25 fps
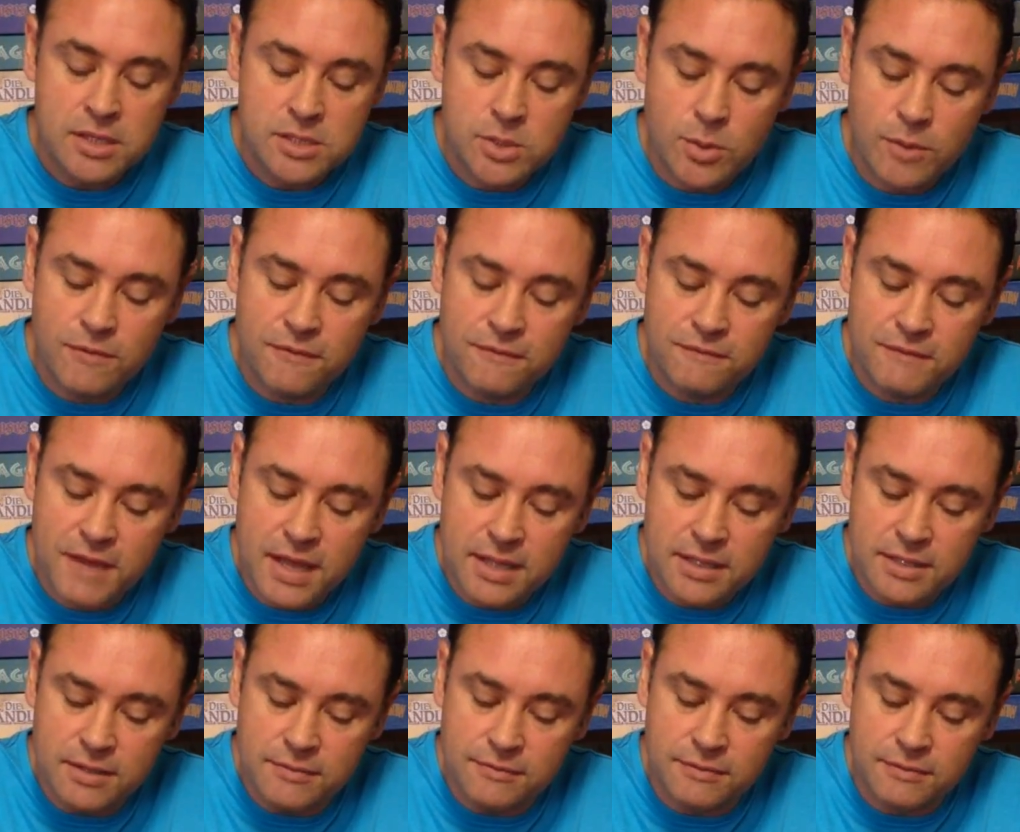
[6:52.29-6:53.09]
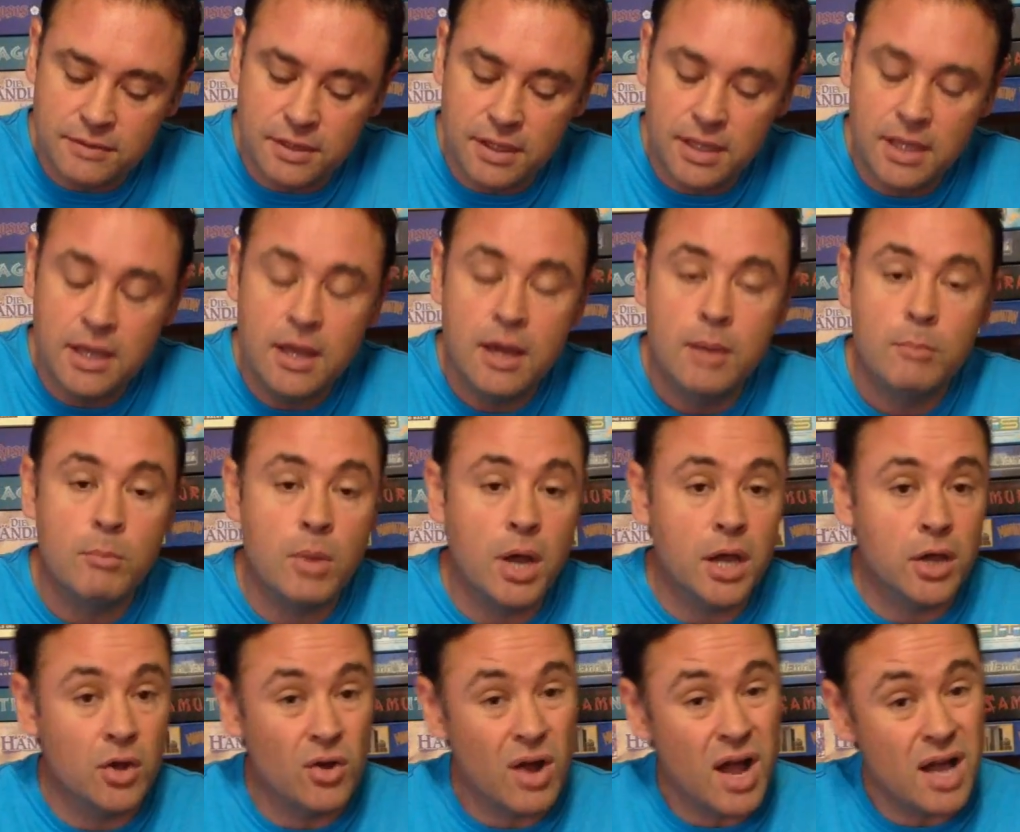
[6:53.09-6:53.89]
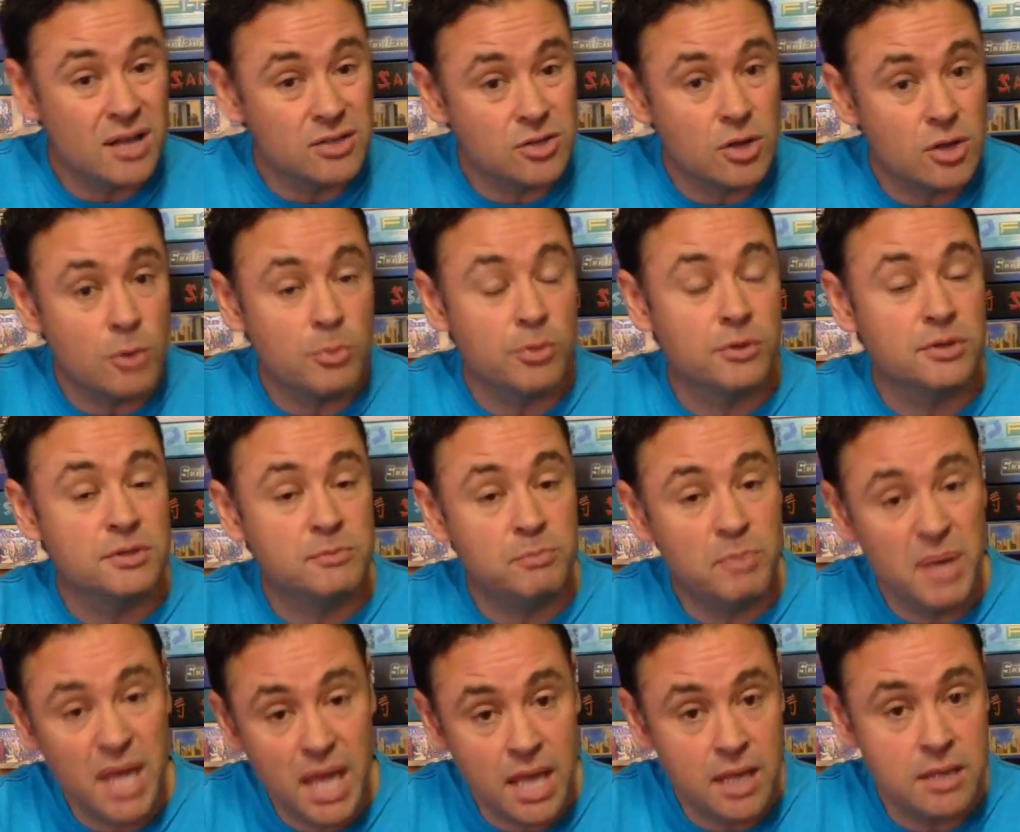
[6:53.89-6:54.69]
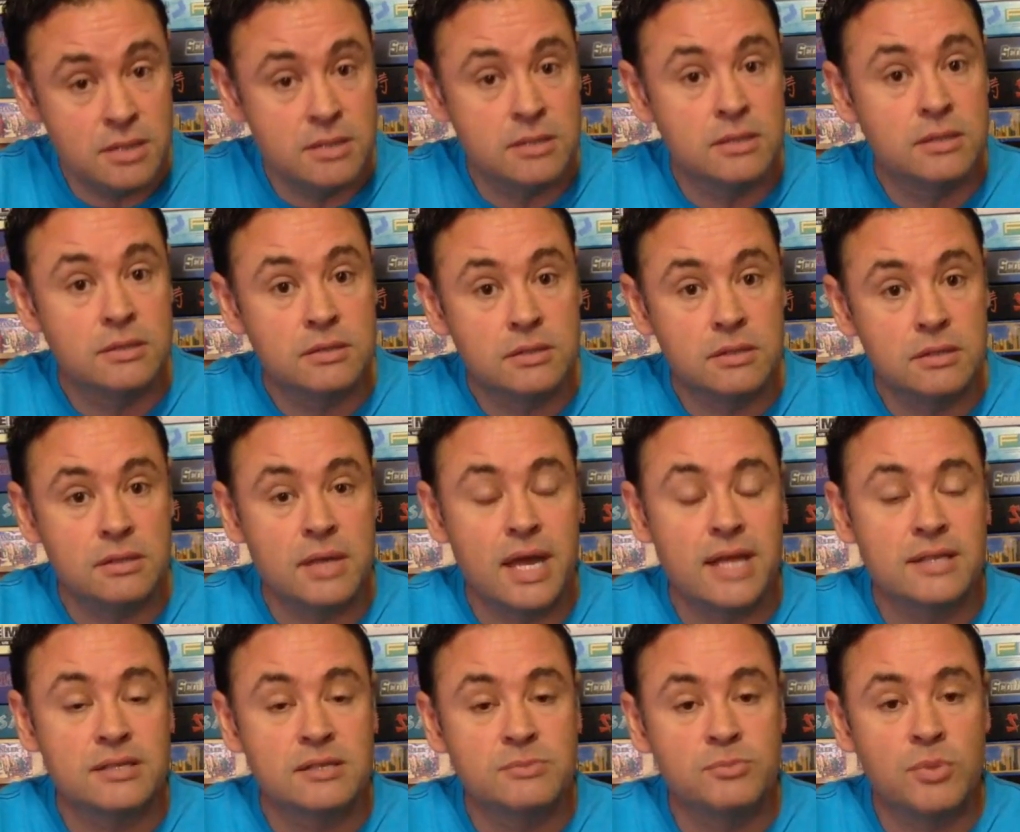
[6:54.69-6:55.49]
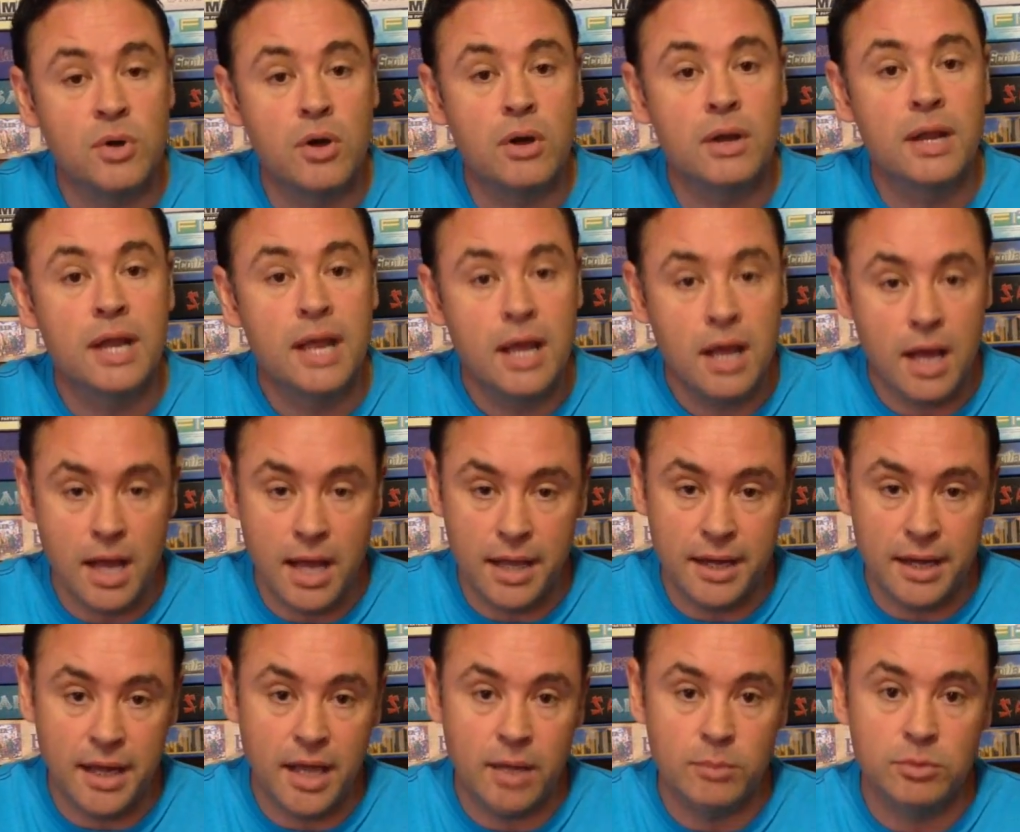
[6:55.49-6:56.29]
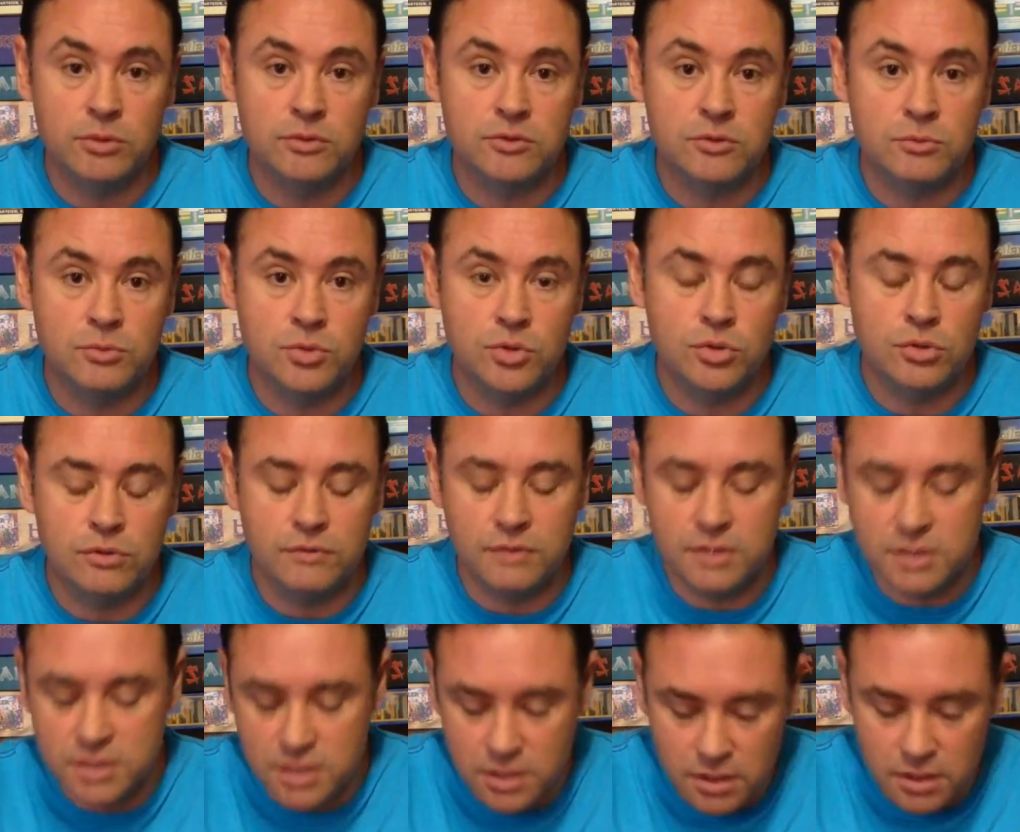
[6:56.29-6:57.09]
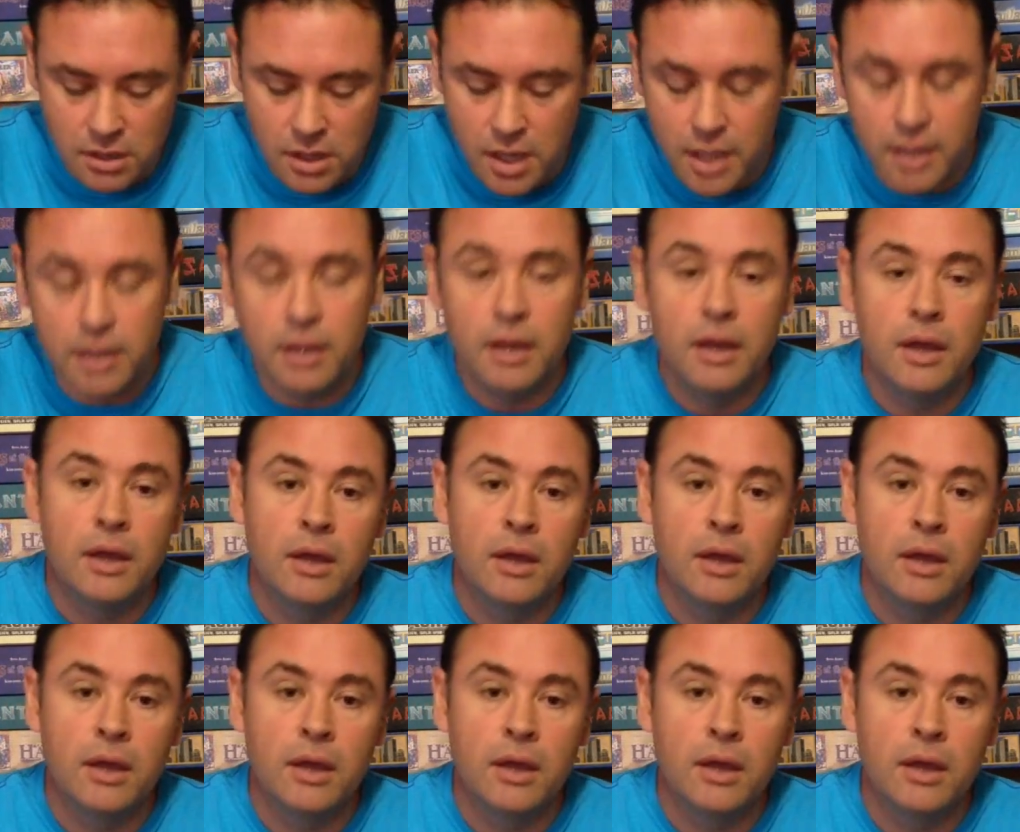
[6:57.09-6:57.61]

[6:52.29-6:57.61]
So effectively, my grasshopper is pinned to that spot, unable to move until I